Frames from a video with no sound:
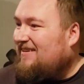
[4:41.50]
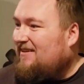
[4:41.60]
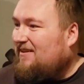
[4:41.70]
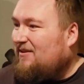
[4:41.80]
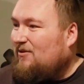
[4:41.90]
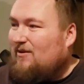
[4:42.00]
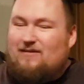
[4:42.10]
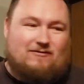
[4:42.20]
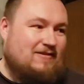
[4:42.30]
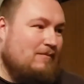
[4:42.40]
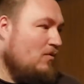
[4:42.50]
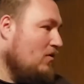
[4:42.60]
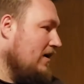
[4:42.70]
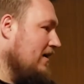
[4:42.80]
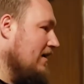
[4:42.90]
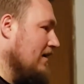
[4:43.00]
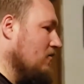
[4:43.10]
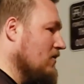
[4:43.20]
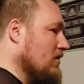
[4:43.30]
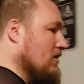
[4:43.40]
you know, at some point I
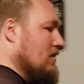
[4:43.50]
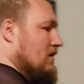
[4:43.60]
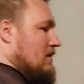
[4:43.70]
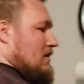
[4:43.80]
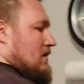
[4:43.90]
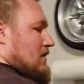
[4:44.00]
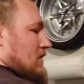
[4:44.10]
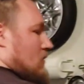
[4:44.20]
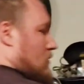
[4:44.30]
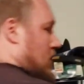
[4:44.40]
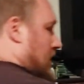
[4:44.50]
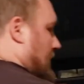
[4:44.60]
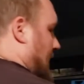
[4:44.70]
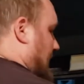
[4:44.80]
will worry about